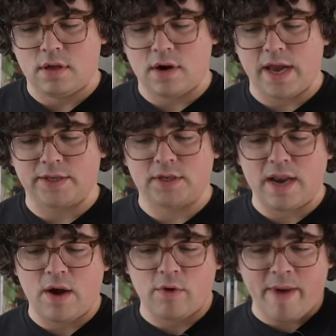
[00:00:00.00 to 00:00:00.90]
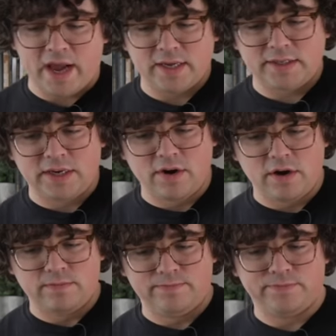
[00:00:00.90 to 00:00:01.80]
All right, so now we're back at
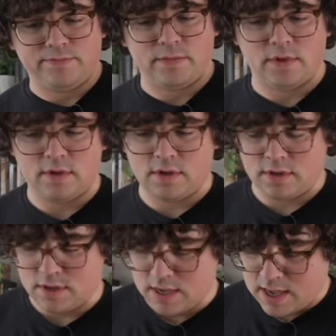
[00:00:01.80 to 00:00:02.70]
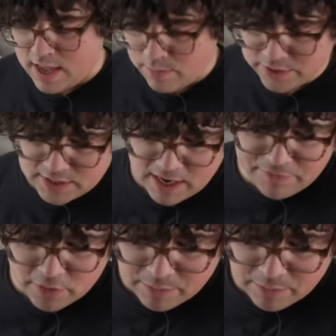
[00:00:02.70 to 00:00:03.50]
zero, and we just have to